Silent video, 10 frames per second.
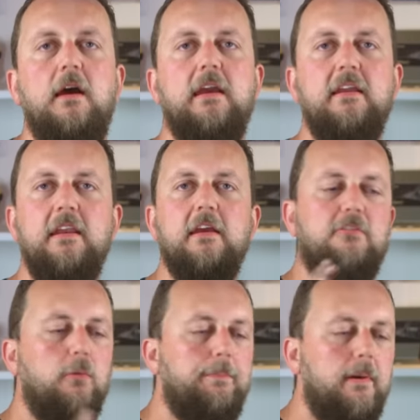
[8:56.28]
Okay,
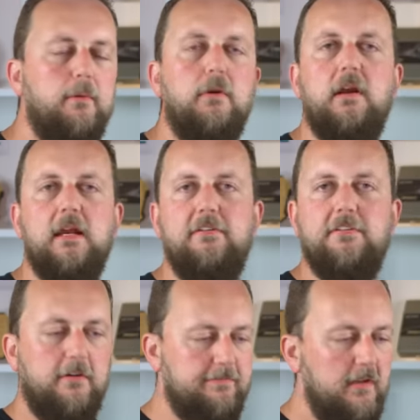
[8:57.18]
next we'll pop the rocker
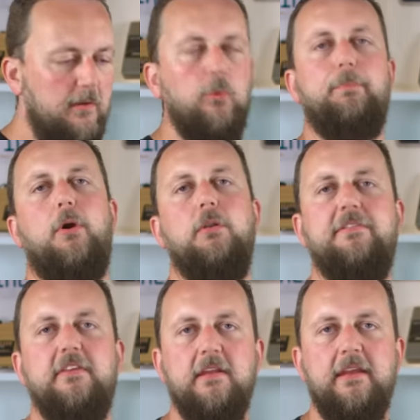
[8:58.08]
covers off, we'll pull the
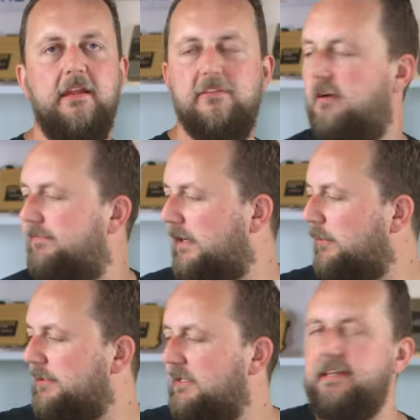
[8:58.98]
cylinder heads off,
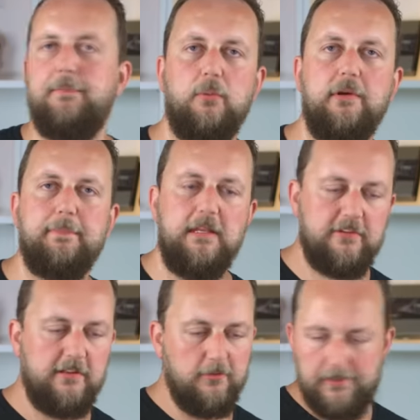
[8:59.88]
I'll clean up the
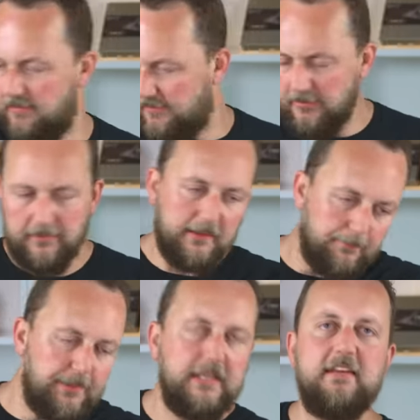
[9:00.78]
workbench a little bit so we
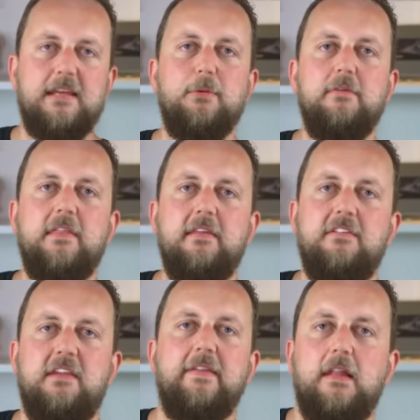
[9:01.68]
can keep moving
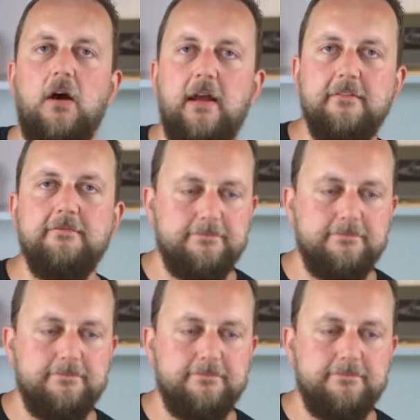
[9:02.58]
things down the line.